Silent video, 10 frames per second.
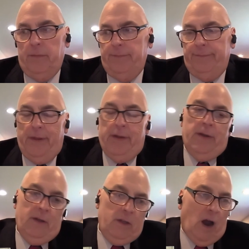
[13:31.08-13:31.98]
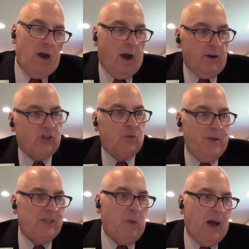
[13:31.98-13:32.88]
Our
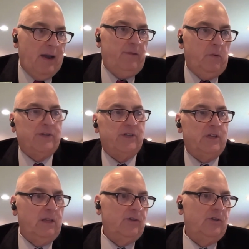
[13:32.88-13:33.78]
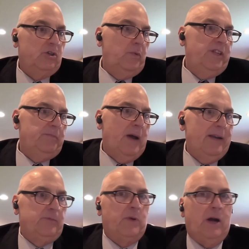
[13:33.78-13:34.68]
sweet spot, if you were to say there's a sweet
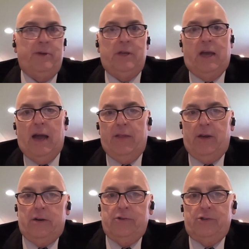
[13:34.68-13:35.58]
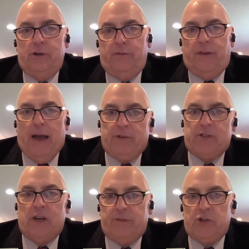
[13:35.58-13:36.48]
spot, is probably the guy that owns 5
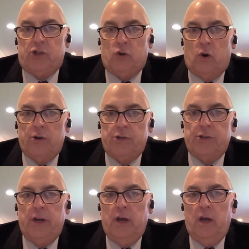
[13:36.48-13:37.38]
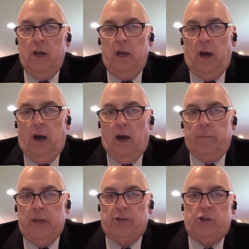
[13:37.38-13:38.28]
to 7 stores.
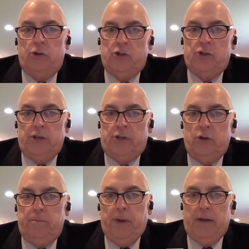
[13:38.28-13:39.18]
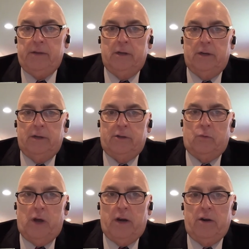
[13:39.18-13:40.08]
He's too big to
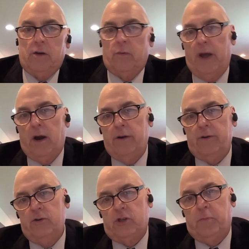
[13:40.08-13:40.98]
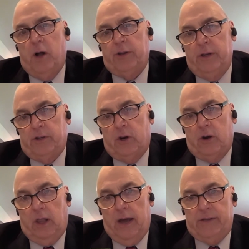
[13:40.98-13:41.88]
run under the radar, too small to
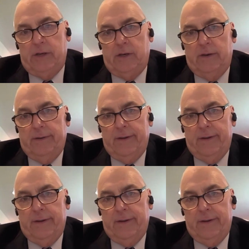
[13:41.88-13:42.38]
internalize it.